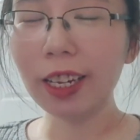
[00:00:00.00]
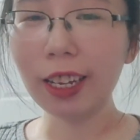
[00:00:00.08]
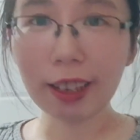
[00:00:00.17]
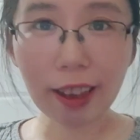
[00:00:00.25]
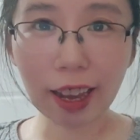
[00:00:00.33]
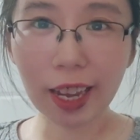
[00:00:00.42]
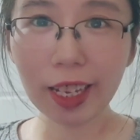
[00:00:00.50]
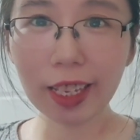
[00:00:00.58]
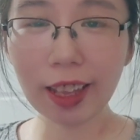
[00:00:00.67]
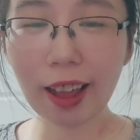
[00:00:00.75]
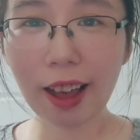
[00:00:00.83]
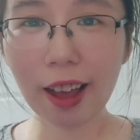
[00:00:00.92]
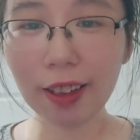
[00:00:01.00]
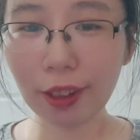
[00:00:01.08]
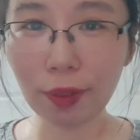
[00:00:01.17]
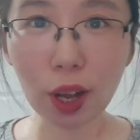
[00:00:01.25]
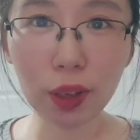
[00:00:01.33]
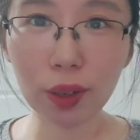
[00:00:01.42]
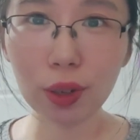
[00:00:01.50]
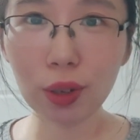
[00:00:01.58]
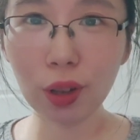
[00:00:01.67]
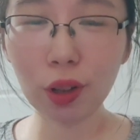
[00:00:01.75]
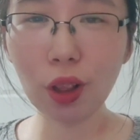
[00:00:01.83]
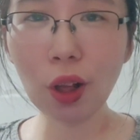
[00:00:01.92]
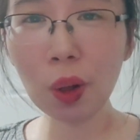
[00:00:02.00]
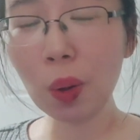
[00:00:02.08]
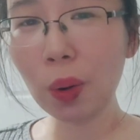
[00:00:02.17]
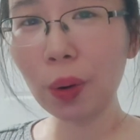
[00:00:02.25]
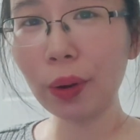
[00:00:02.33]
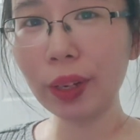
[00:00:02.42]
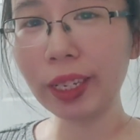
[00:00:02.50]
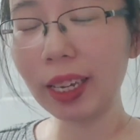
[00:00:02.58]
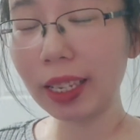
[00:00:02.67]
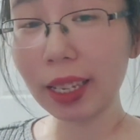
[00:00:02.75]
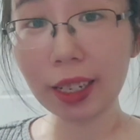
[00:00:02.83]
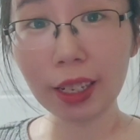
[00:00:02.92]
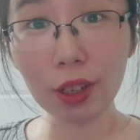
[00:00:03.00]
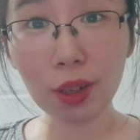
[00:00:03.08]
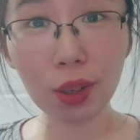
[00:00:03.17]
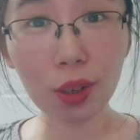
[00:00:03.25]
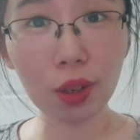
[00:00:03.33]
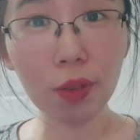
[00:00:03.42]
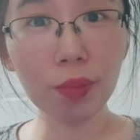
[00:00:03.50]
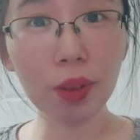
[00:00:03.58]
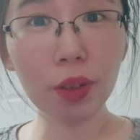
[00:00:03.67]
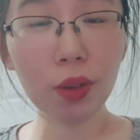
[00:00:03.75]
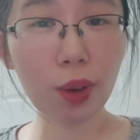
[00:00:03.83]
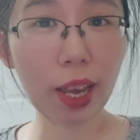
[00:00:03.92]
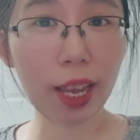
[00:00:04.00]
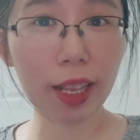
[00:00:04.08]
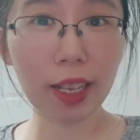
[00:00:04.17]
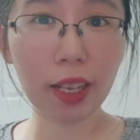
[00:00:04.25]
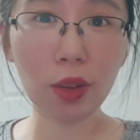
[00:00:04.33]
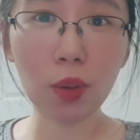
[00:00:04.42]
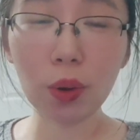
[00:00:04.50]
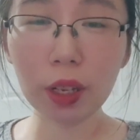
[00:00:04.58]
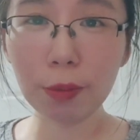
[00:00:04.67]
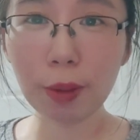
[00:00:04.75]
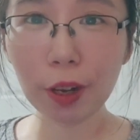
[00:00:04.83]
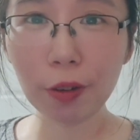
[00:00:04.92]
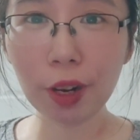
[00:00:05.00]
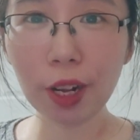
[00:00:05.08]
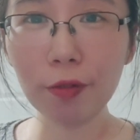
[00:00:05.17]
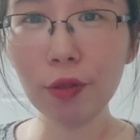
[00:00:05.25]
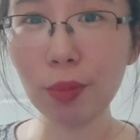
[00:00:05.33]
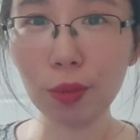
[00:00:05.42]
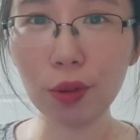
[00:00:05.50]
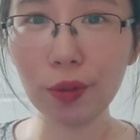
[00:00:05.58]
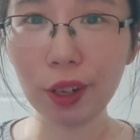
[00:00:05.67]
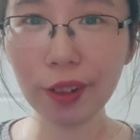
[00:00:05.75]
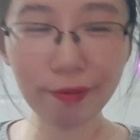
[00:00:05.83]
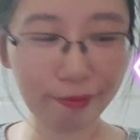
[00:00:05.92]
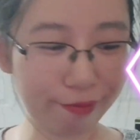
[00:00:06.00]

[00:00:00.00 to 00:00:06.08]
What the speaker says: in case that the volume is too low or in case I need to do any noise background removal.